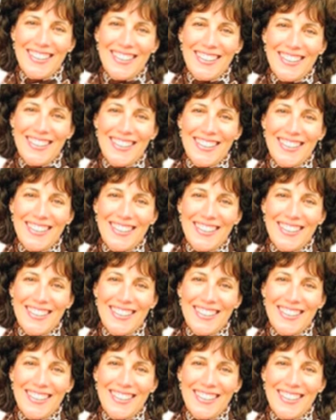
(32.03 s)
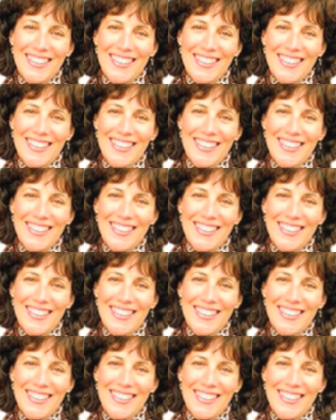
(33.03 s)

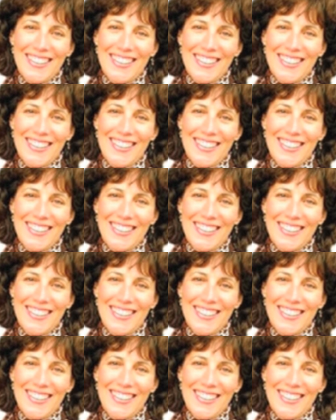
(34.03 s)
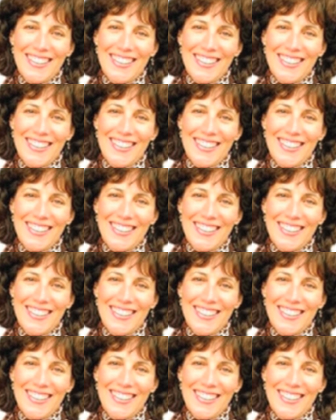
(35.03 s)
[no speech]